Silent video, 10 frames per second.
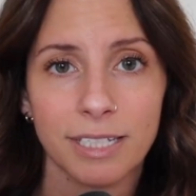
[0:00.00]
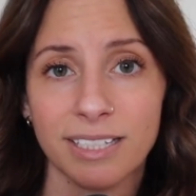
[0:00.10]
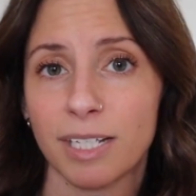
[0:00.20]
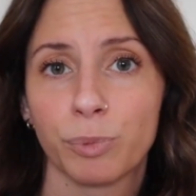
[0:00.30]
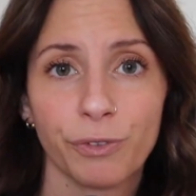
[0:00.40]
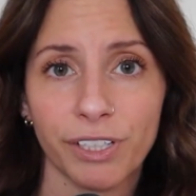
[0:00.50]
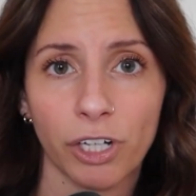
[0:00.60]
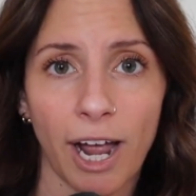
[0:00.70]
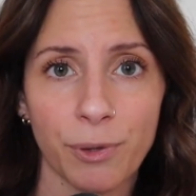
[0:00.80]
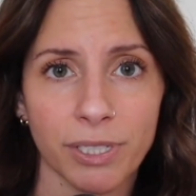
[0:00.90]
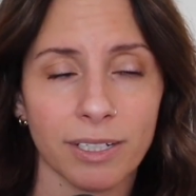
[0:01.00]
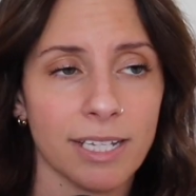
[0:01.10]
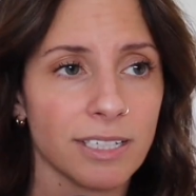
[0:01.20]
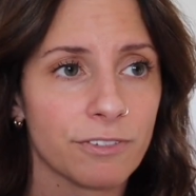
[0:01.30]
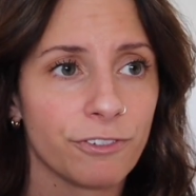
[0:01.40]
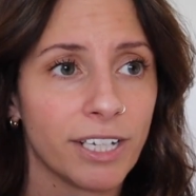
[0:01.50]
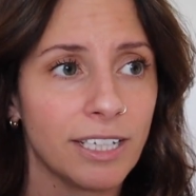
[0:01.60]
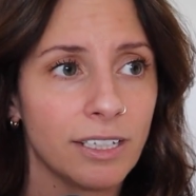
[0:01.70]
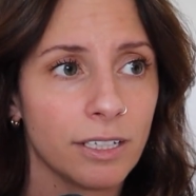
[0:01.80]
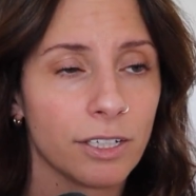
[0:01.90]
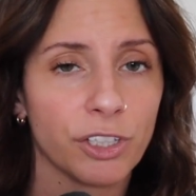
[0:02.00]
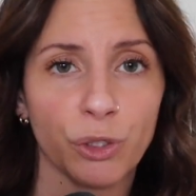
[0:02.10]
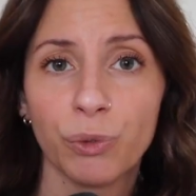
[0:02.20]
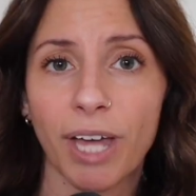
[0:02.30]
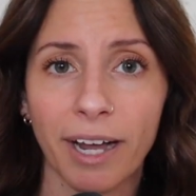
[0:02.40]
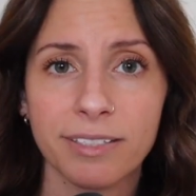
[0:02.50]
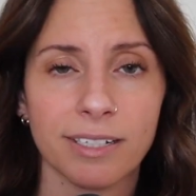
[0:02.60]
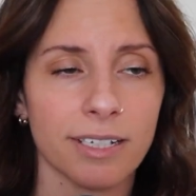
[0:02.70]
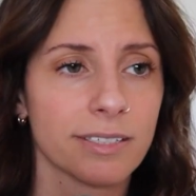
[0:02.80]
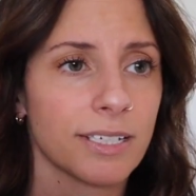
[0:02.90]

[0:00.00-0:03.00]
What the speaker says: Is it improving our housing? Is it fighting the youth exodus?